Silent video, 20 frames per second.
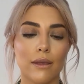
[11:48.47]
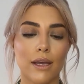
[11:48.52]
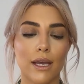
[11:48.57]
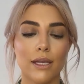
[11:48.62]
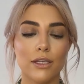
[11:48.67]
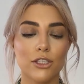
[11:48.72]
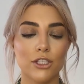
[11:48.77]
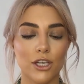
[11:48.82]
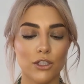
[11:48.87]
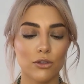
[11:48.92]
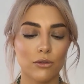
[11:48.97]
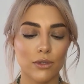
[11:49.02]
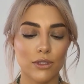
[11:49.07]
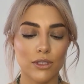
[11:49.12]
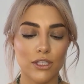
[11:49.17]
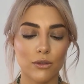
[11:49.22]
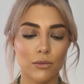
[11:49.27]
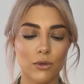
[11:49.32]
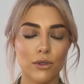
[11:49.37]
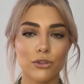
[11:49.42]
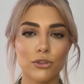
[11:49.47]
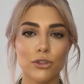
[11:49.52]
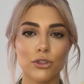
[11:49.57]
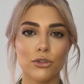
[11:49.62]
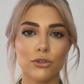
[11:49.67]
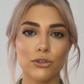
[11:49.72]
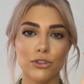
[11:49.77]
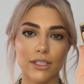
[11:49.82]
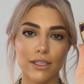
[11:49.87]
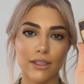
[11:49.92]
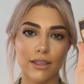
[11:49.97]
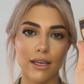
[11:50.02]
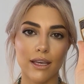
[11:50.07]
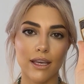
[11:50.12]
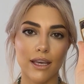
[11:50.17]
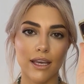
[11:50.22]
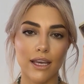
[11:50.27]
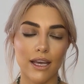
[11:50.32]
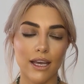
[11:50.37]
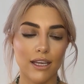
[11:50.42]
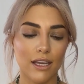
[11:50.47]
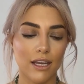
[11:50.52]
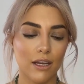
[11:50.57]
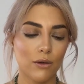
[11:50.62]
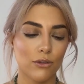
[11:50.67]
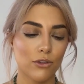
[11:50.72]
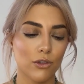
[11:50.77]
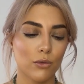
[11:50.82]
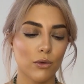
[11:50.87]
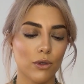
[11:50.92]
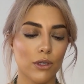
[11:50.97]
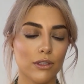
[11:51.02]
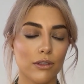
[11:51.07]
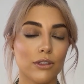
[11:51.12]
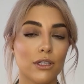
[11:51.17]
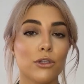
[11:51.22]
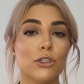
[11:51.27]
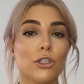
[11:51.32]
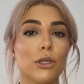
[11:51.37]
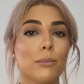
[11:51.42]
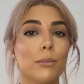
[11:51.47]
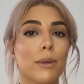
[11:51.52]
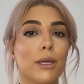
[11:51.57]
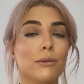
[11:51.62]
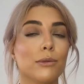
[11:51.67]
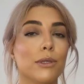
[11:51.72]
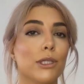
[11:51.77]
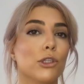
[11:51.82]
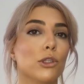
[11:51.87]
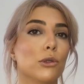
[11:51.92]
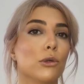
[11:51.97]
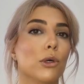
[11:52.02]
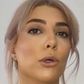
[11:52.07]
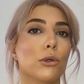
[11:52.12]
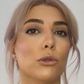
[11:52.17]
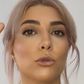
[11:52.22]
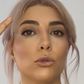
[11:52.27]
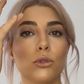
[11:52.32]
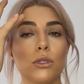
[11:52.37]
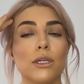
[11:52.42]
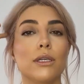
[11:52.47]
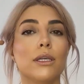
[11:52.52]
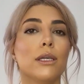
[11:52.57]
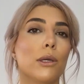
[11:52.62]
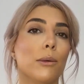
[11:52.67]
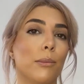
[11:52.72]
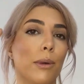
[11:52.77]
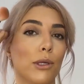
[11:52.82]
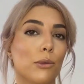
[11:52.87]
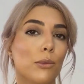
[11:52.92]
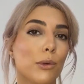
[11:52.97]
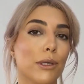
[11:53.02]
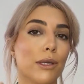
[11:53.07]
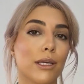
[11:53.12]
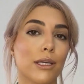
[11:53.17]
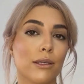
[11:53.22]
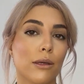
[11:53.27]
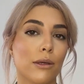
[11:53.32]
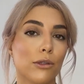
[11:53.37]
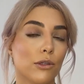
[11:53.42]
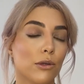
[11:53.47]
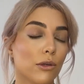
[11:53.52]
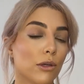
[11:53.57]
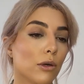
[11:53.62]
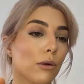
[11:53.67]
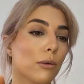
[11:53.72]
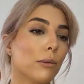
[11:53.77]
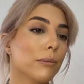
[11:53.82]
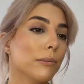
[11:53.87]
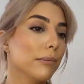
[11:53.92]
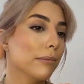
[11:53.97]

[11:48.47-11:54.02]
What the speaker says: I genuinely want to use it, and I also want to touch up my facial contour a little bit with it, you know?